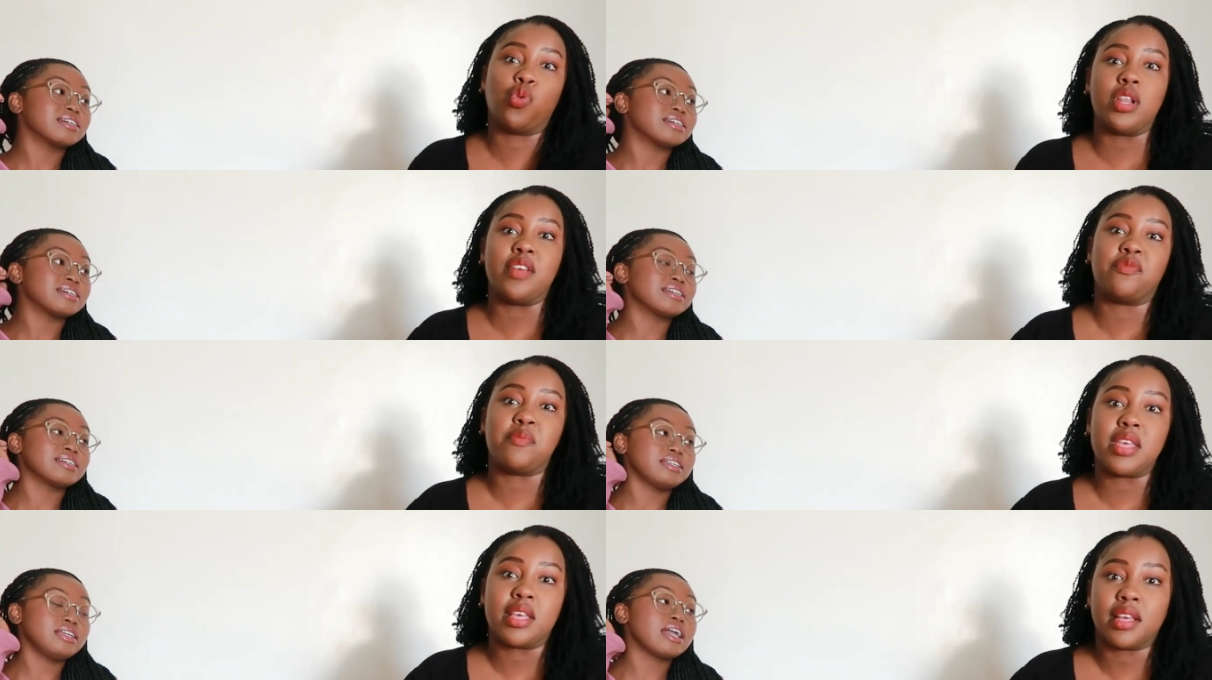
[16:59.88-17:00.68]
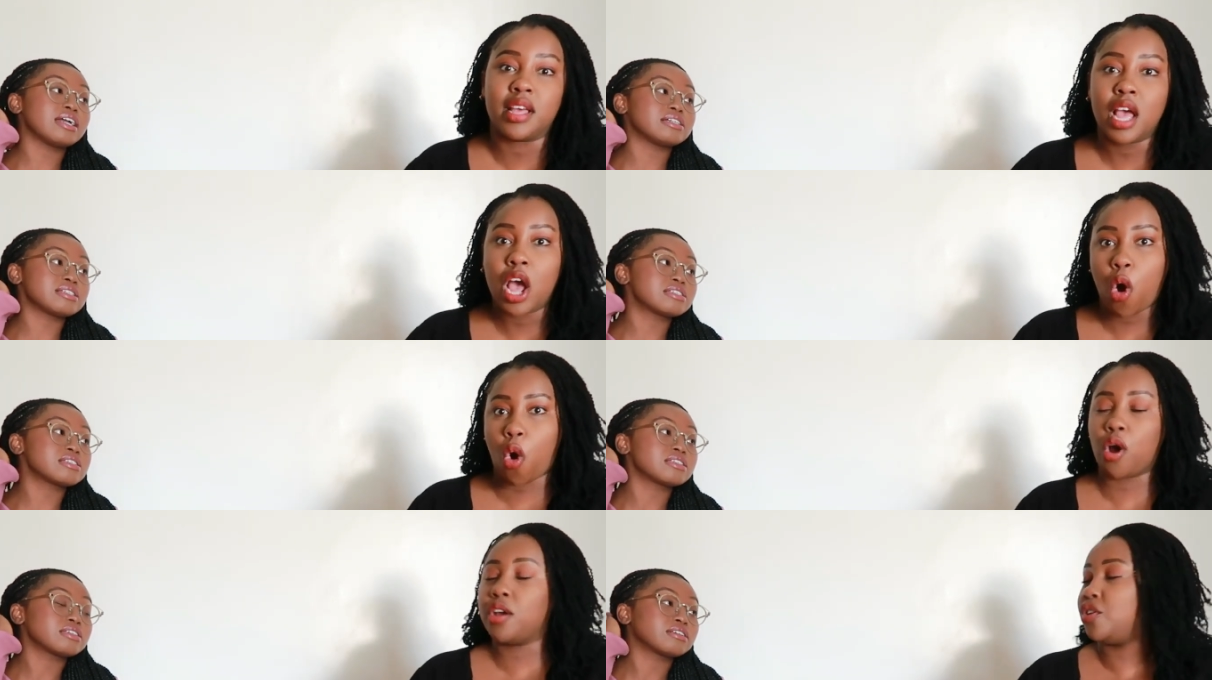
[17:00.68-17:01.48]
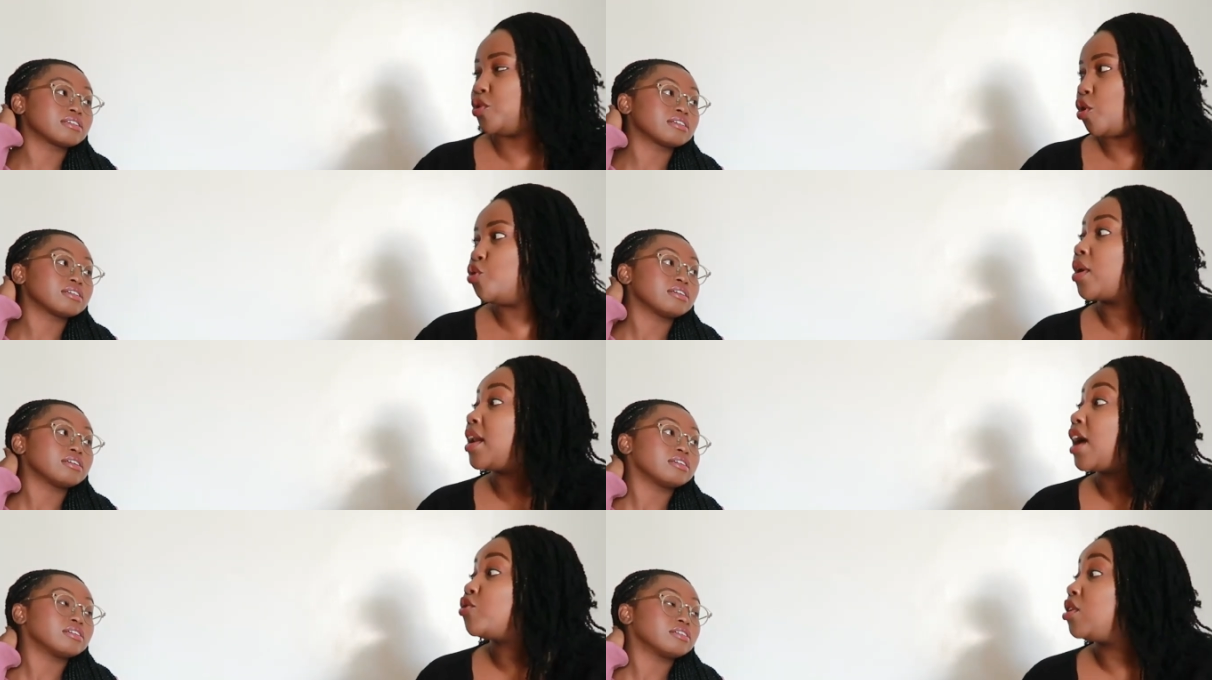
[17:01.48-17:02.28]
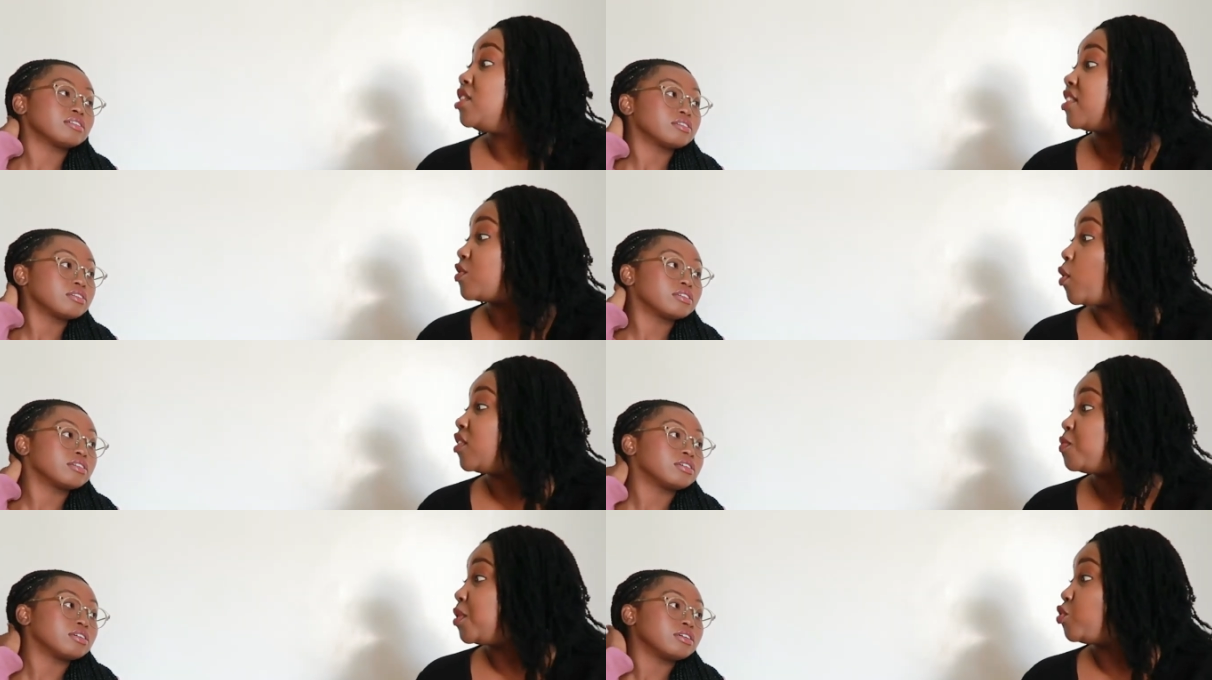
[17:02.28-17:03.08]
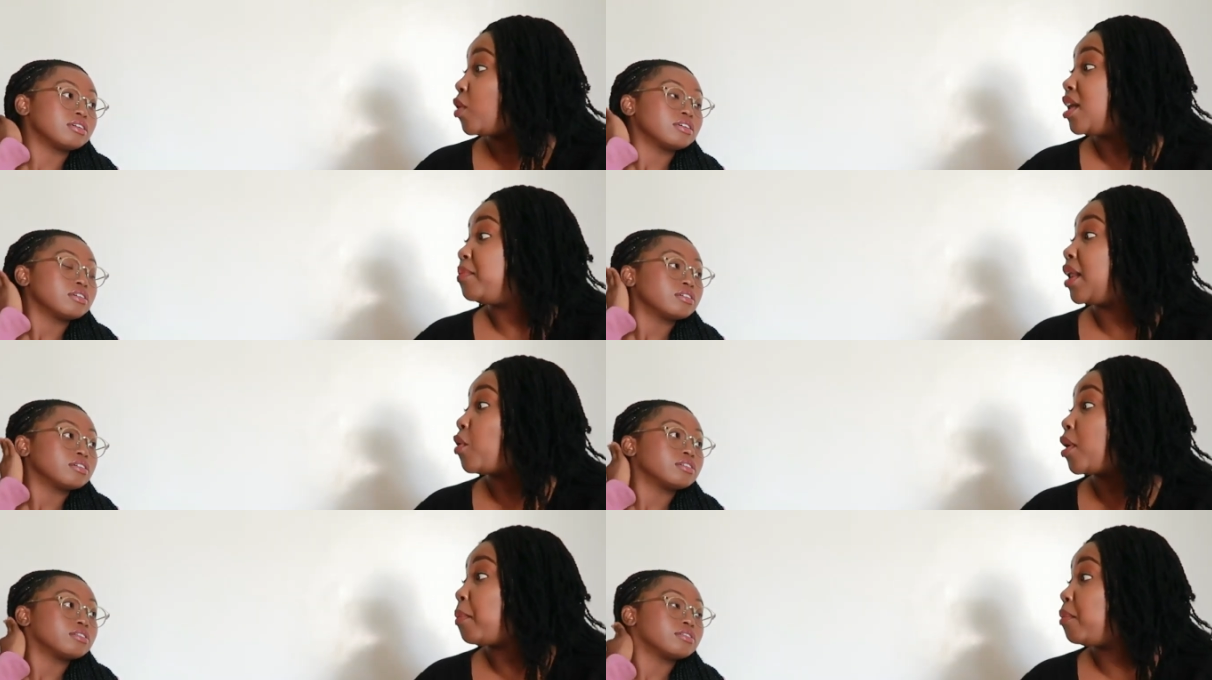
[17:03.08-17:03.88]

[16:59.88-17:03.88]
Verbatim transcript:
Speaker 1: to leave me? Yes. Or, you know, you can actually just go and speak to her and be like, okay,